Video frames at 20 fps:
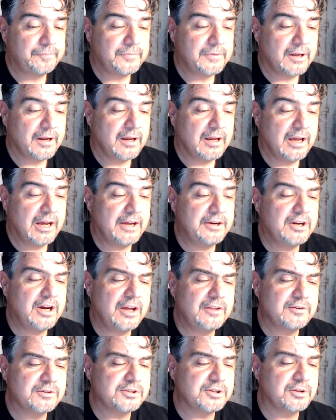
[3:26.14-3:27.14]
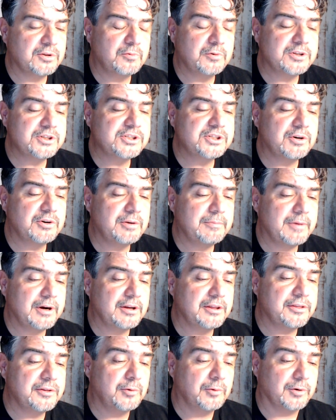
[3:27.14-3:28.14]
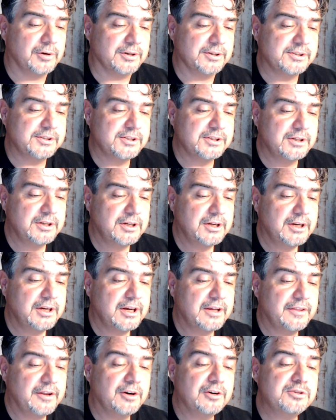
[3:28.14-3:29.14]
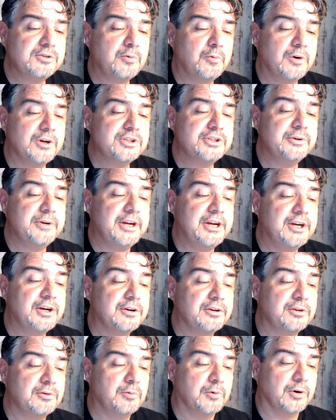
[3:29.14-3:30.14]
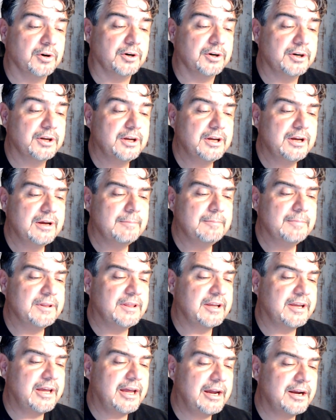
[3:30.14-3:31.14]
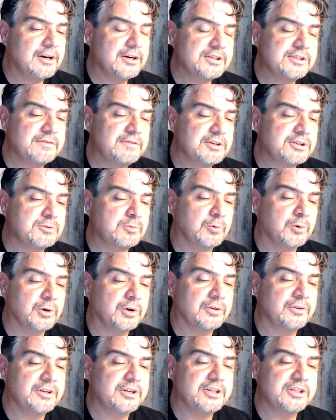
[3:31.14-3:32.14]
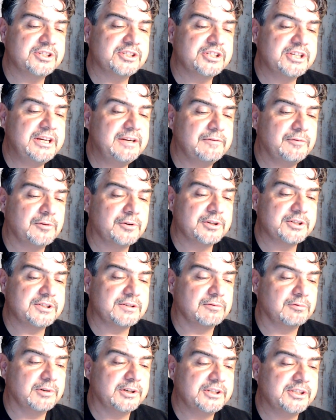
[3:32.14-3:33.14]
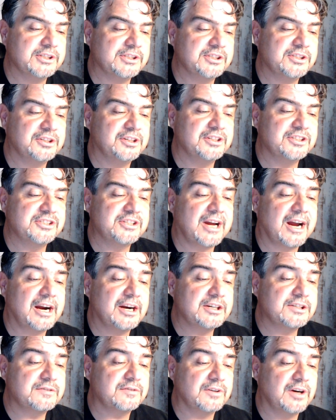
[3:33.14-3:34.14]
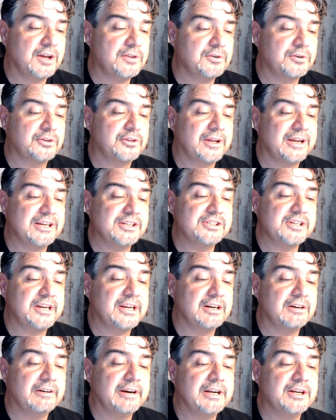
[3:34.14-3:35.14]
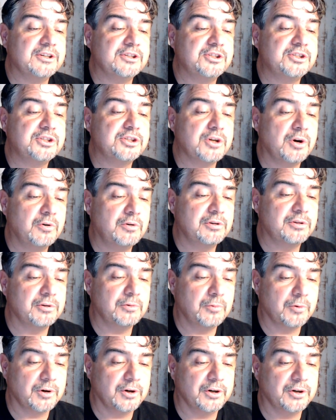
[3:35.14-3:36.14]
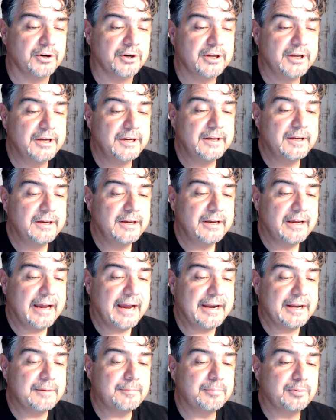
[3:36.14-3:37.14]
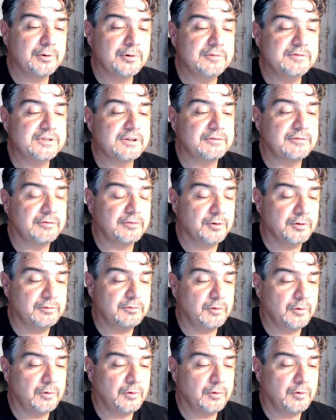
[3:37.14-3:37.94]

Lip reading: And others are the ones sown among thorns. There is the ones who hear the word, but the cares of this world, the deceitfulness of riches, the desires for other things enter in and choke the word, and it proves unfruitful.